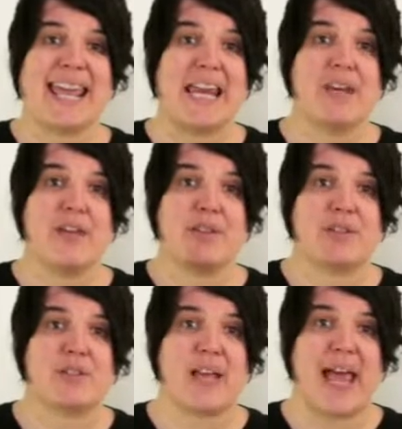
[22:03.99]
in the
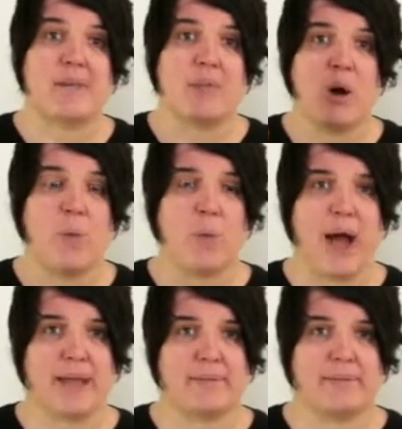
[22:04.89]
same
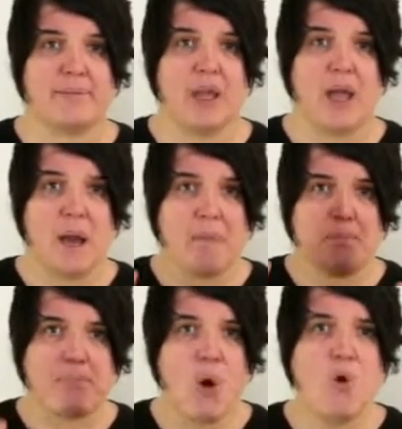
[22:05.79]
way.
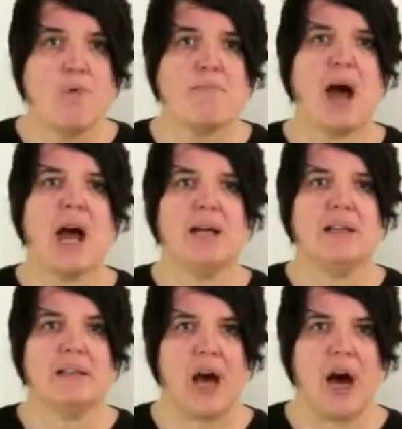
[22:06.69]
Boom,
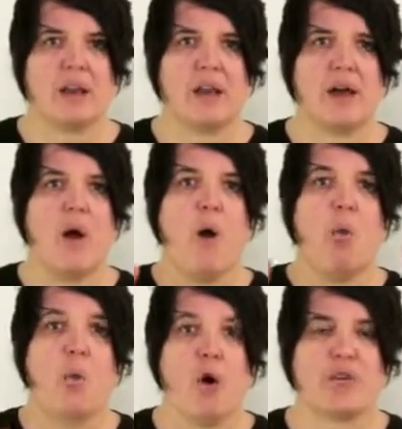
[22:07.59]
done.
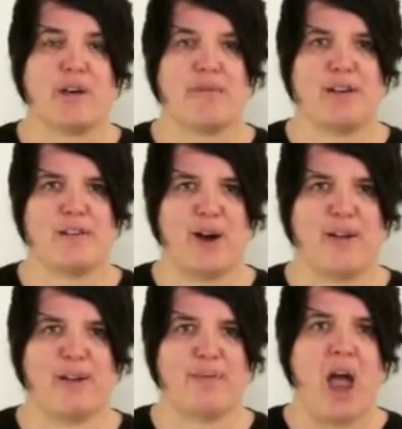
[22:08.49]
What have I
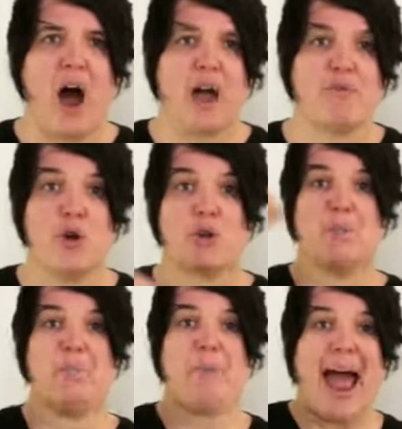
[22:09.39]
done? I've
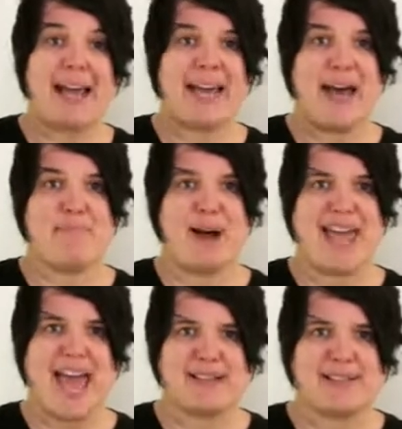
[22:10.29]
looked back at
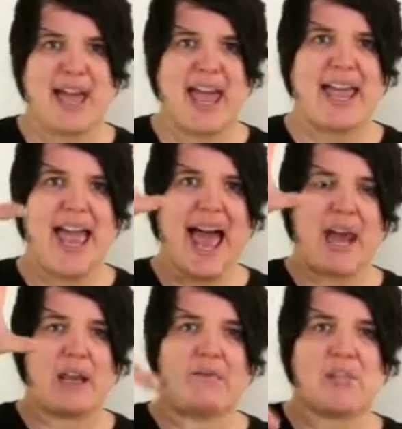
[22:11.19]
my essay
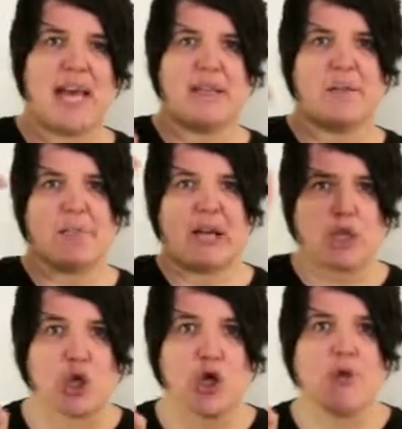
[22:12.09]
and I've taken my
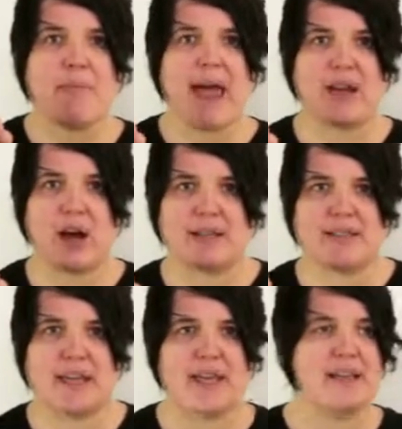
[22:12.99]
2 main
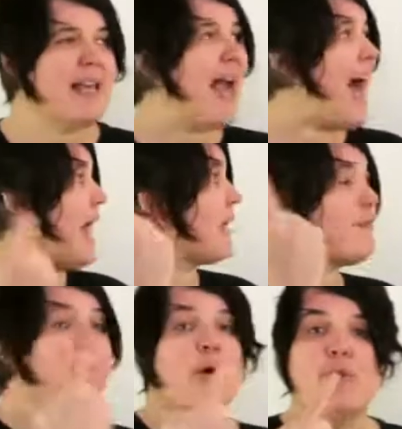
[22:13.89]
ideas and
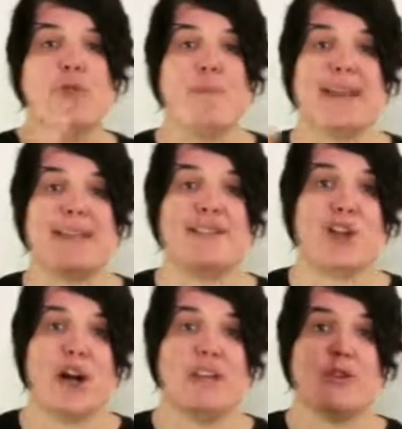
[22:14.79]
I've put them
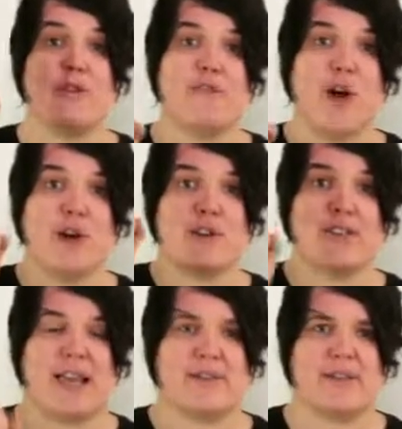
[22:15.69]
inside the first
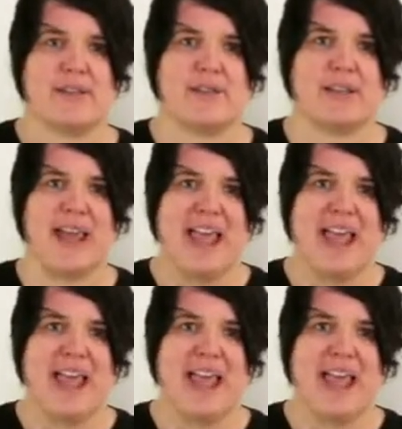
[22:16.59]
sentence.